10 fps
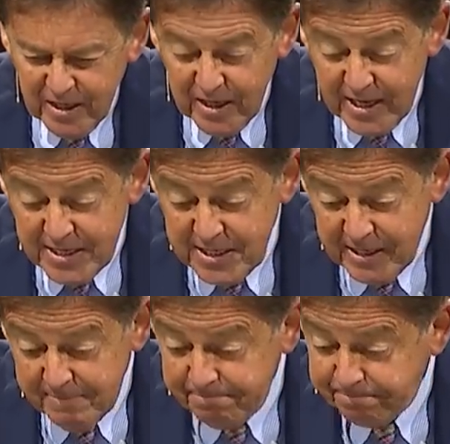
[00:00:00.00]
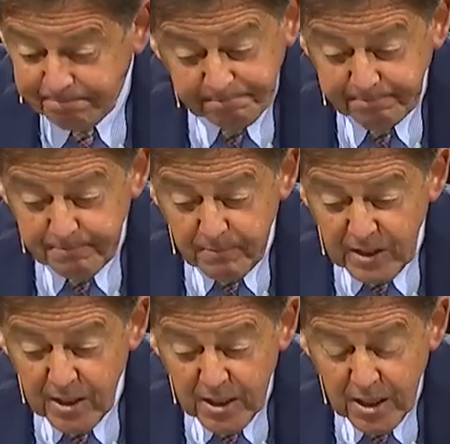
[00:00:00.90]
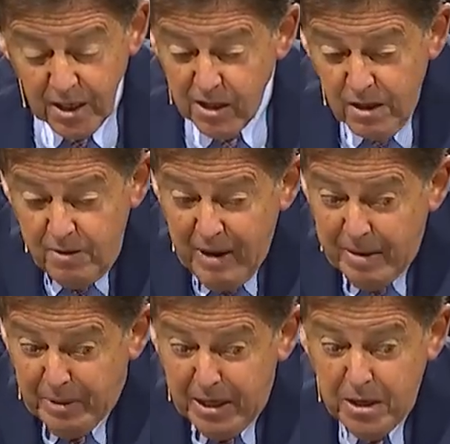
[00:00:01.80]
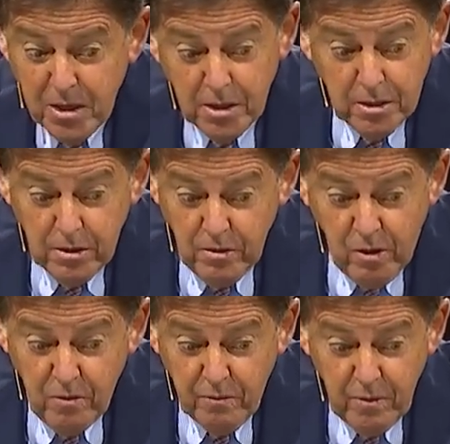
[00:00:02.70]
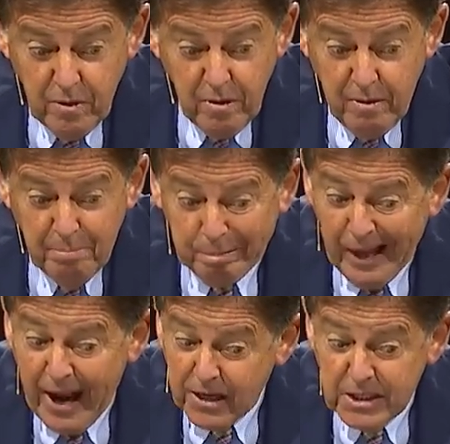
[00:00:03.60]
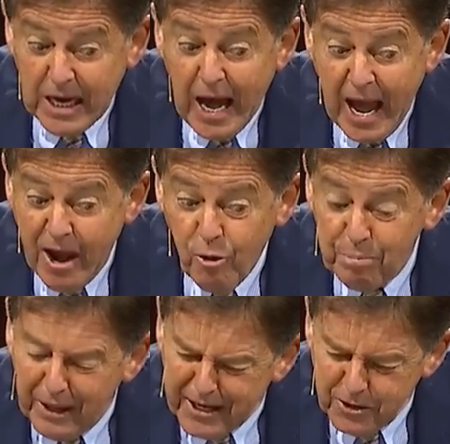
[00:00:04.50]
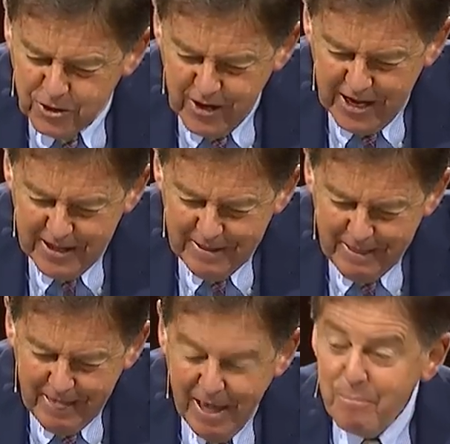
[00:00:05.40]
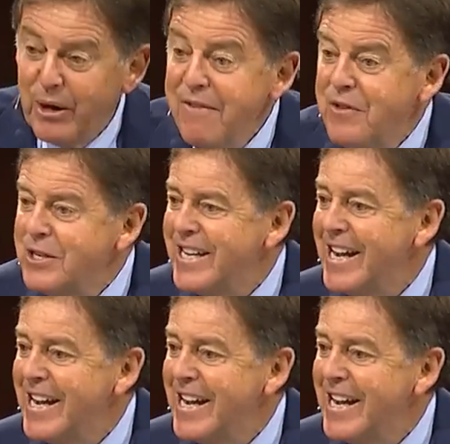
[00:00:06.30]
And um, uh, it might be, you know, uh, black tie obligatory. But if there's